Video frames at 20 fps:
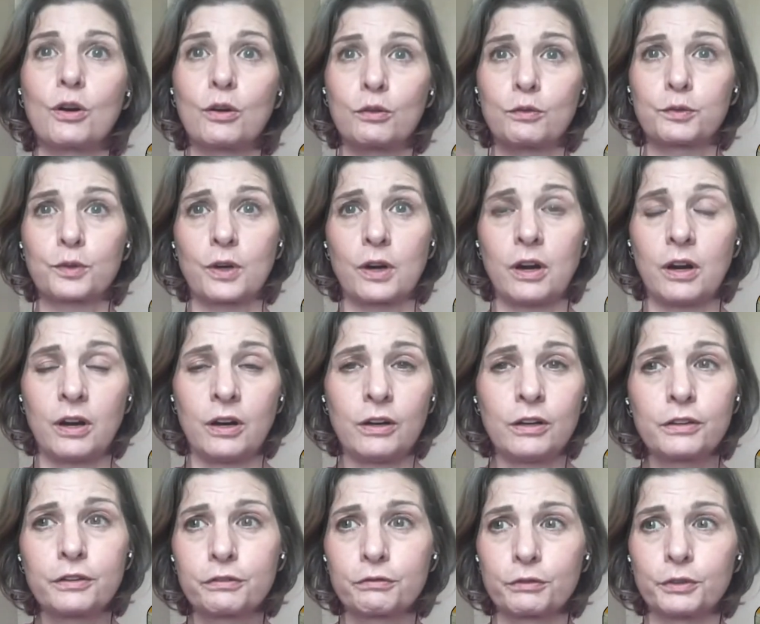
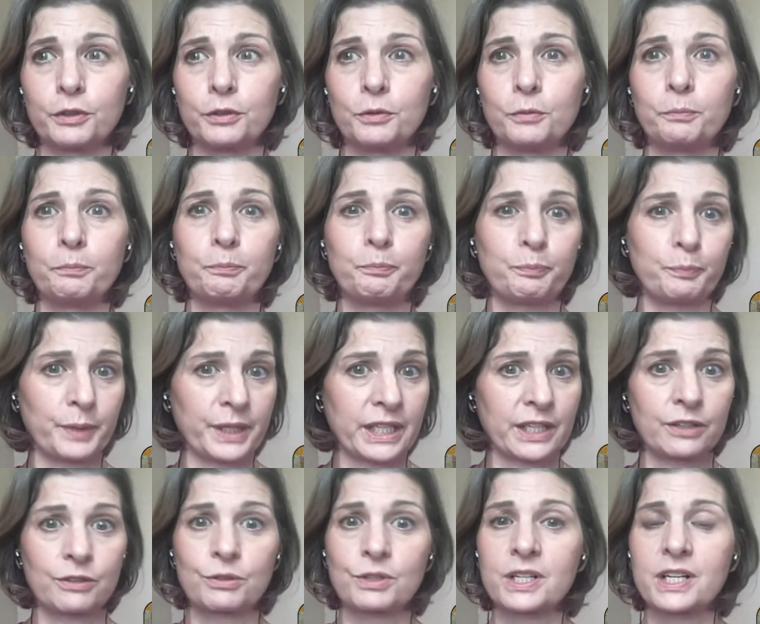overall through being
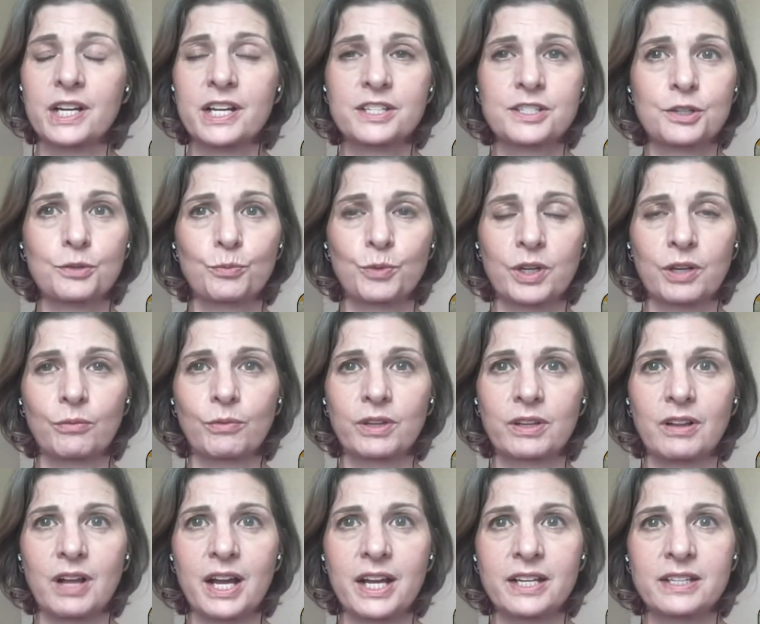an organizer and working with
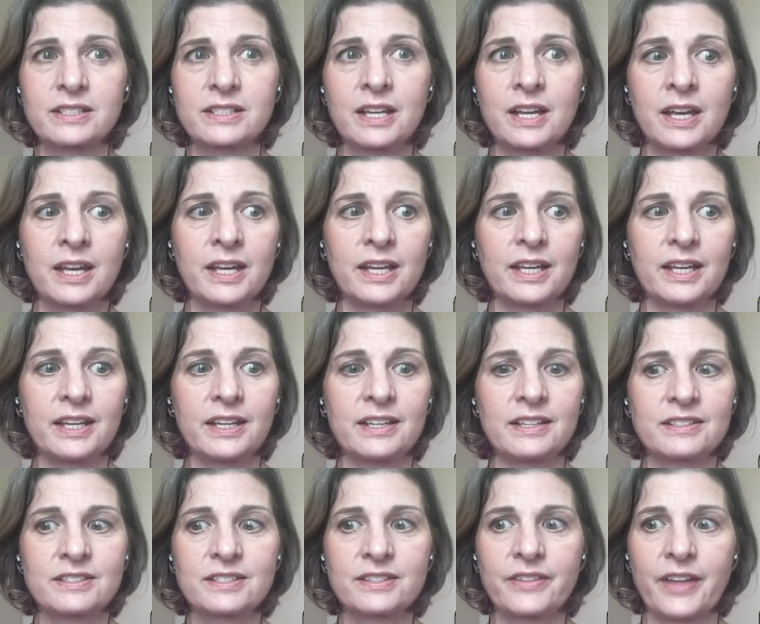clients
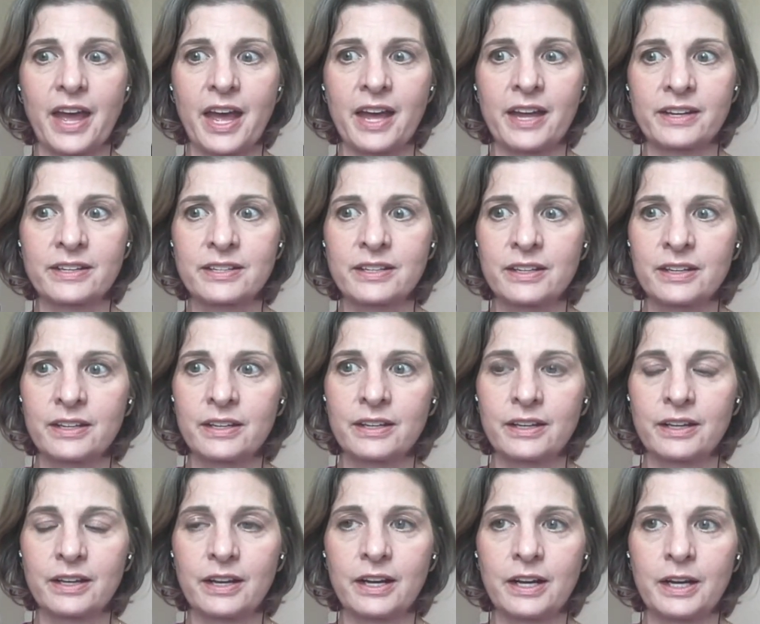is that
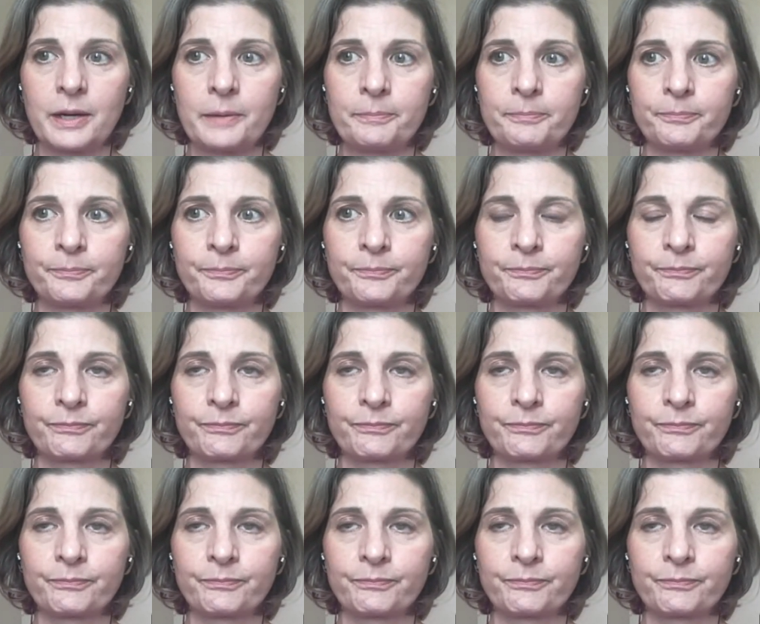um,